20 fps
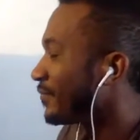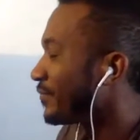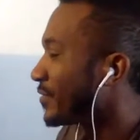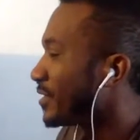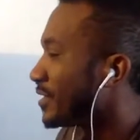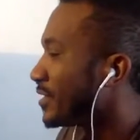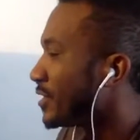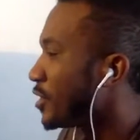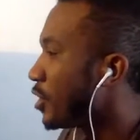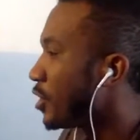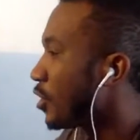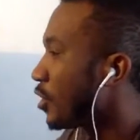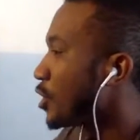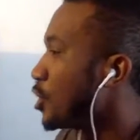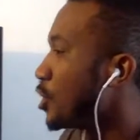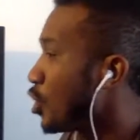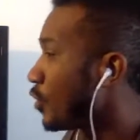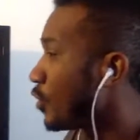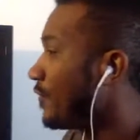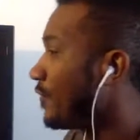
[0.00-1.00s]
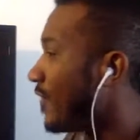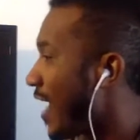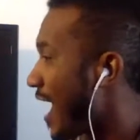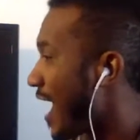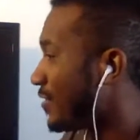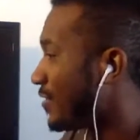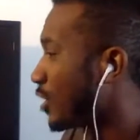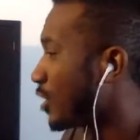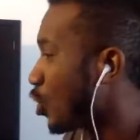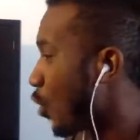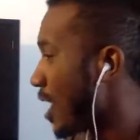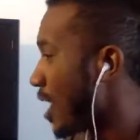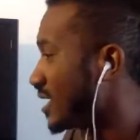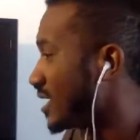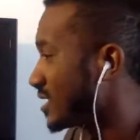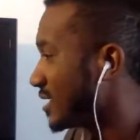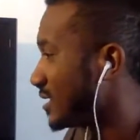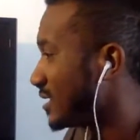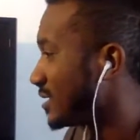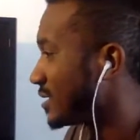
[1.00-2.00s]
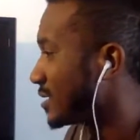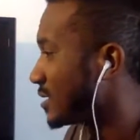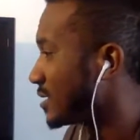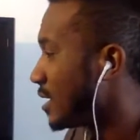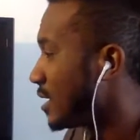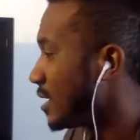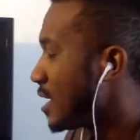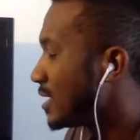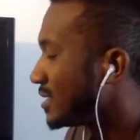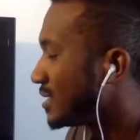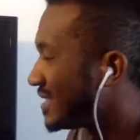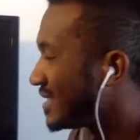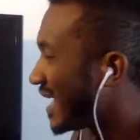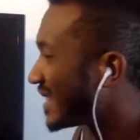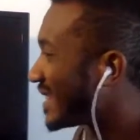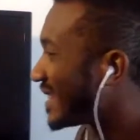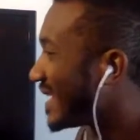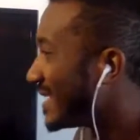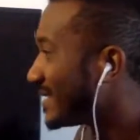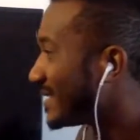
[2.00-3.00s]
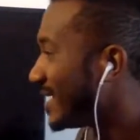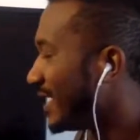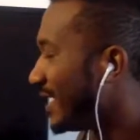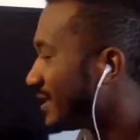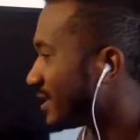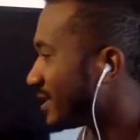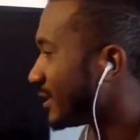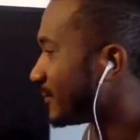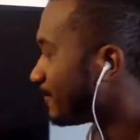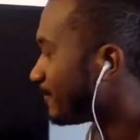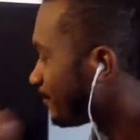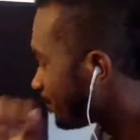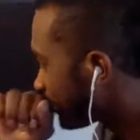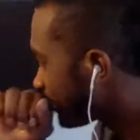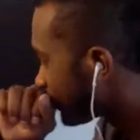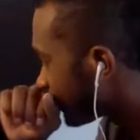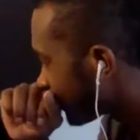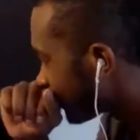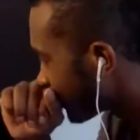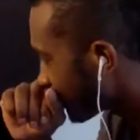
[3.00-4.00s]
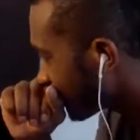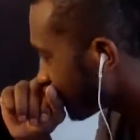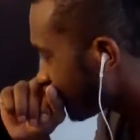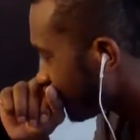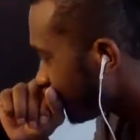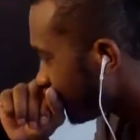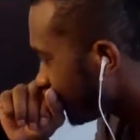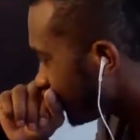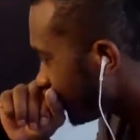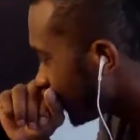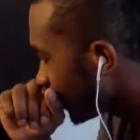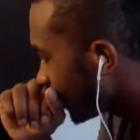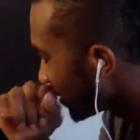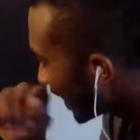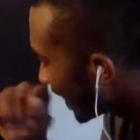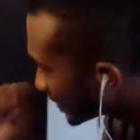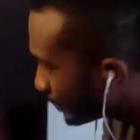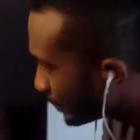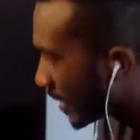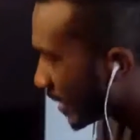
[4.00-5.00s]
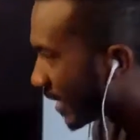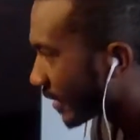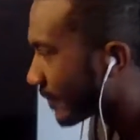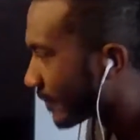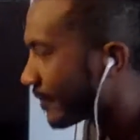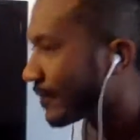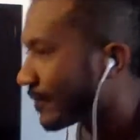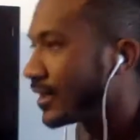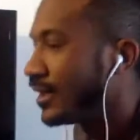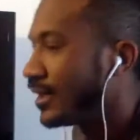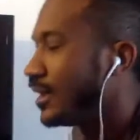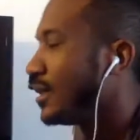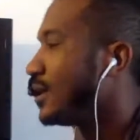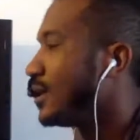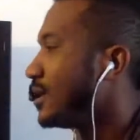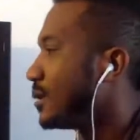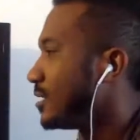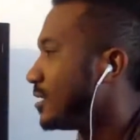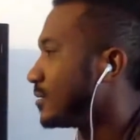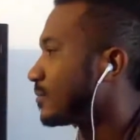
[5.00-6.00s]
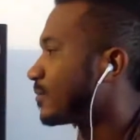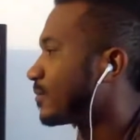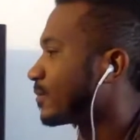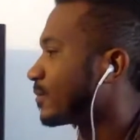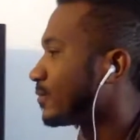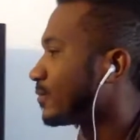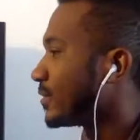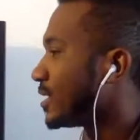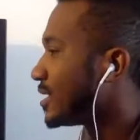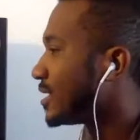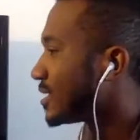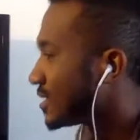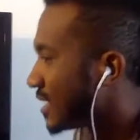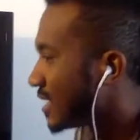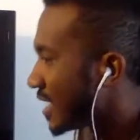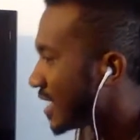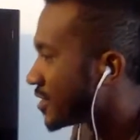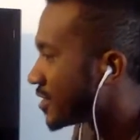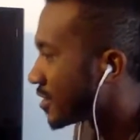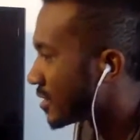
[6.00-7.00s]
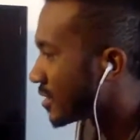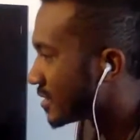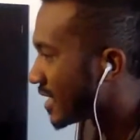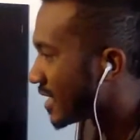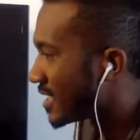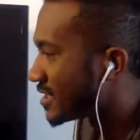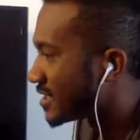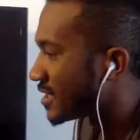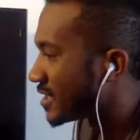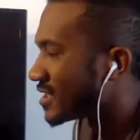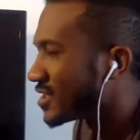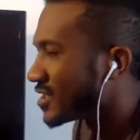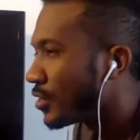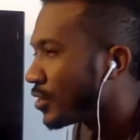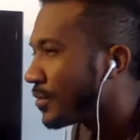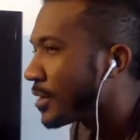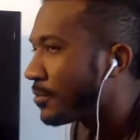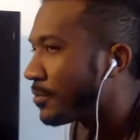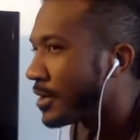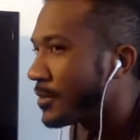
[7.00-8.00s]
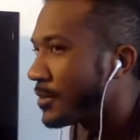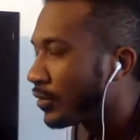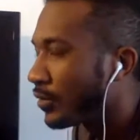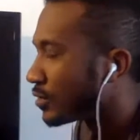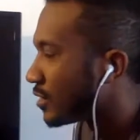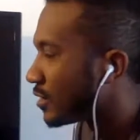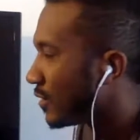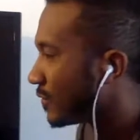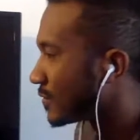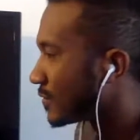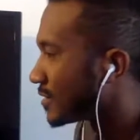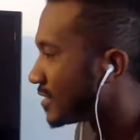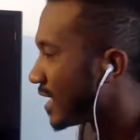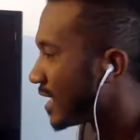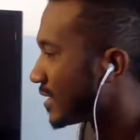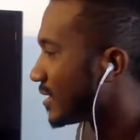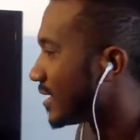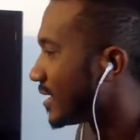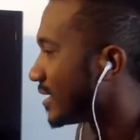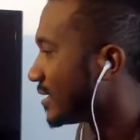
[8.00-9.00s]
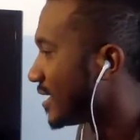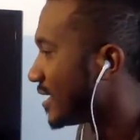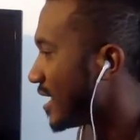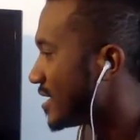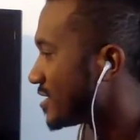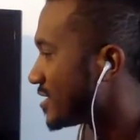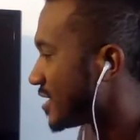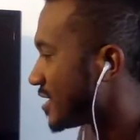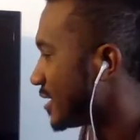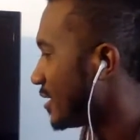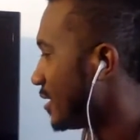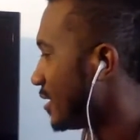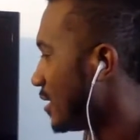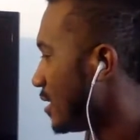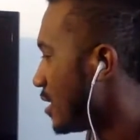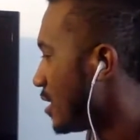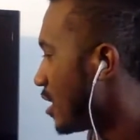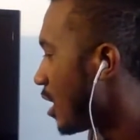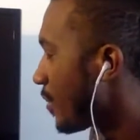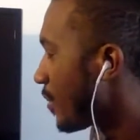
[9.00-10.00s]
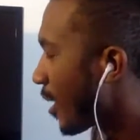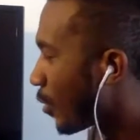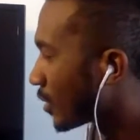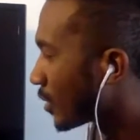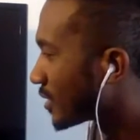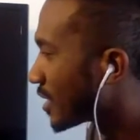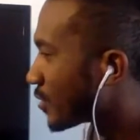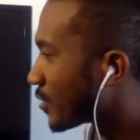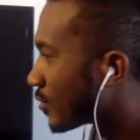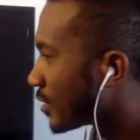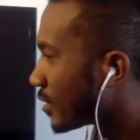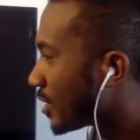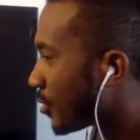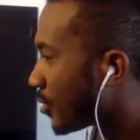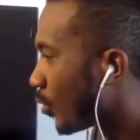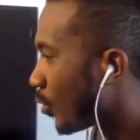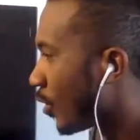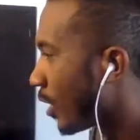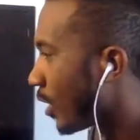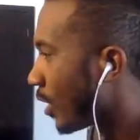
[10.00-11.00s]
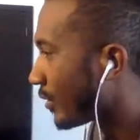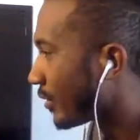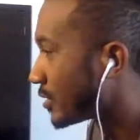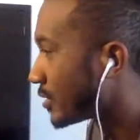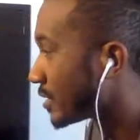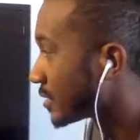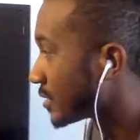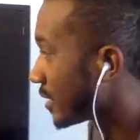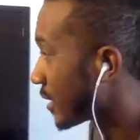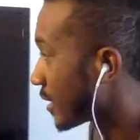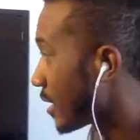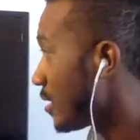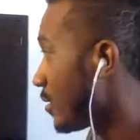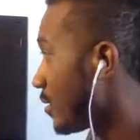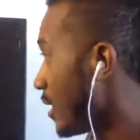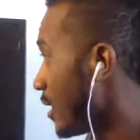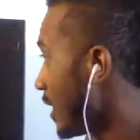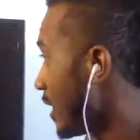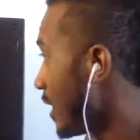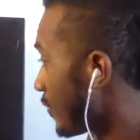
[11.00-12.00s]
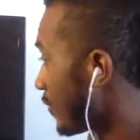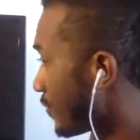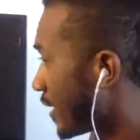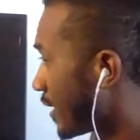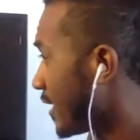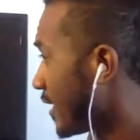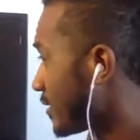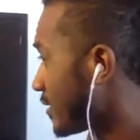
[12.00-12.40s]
you'll find the questions. Set the intention. That's big. Set your intention. So many people don't set the intention about what they really want. They're just like, oh, hey, everybody else